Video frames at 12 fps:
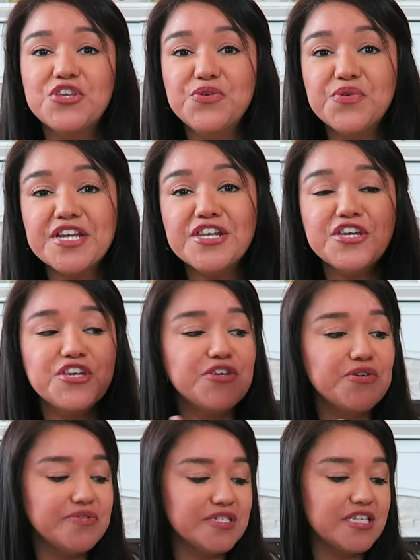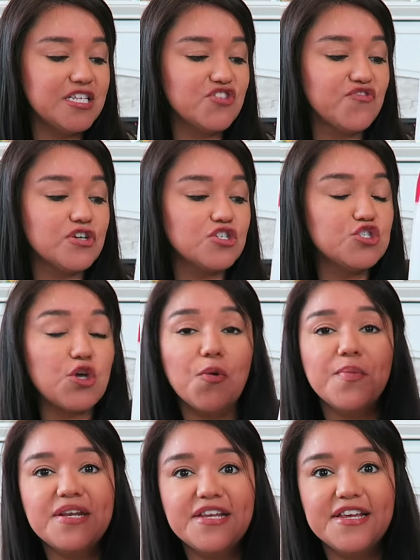You can use this for
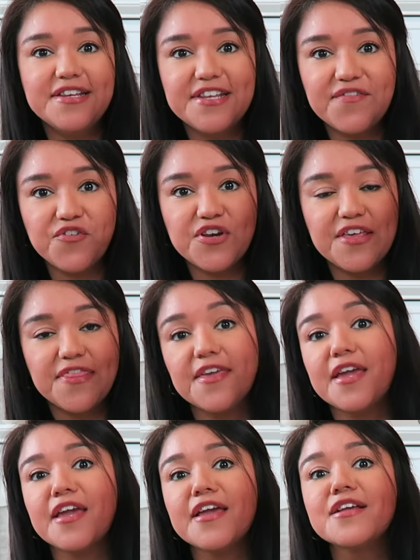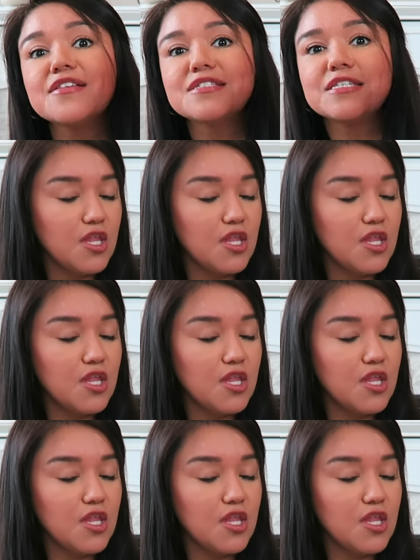so many different things.